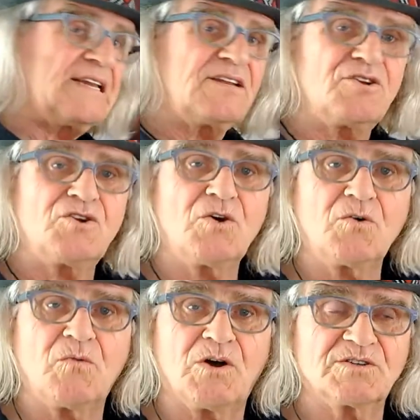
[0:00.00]
didn't know
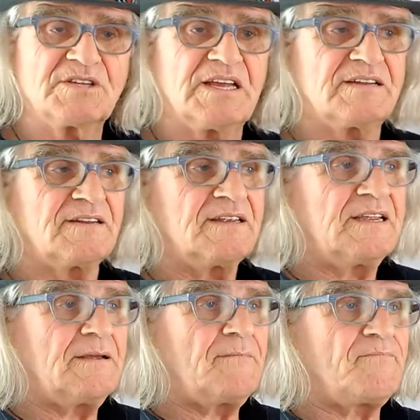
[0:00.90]
was that
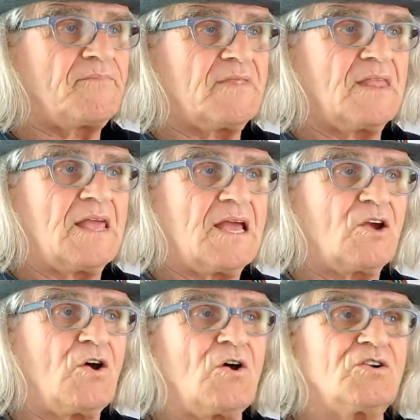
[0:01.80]

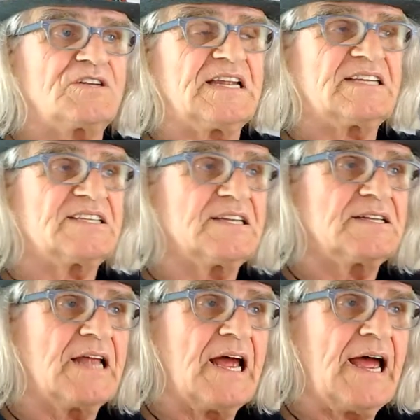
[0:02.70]
God
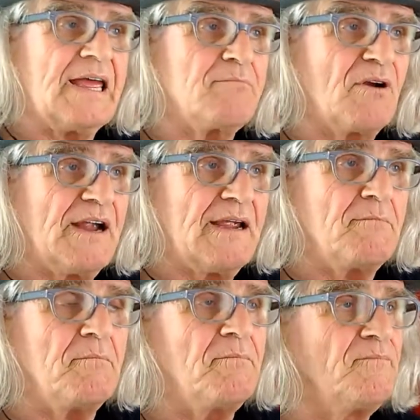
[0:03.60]
tested
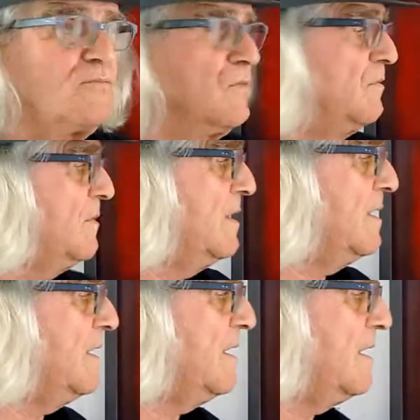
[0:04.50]
Abraham
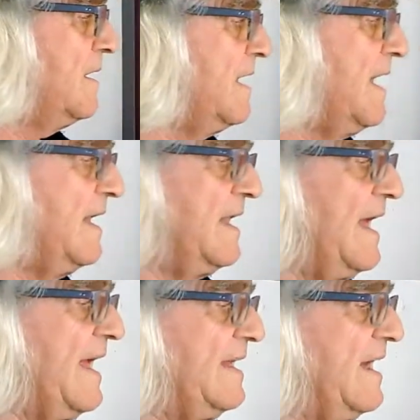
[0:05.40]
and
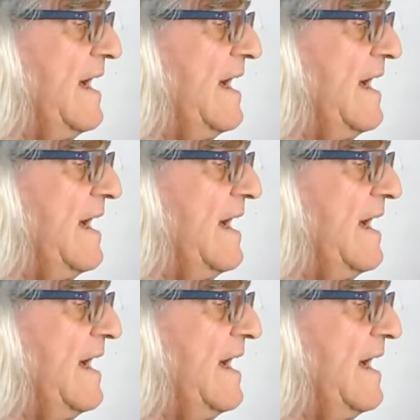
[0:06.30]
had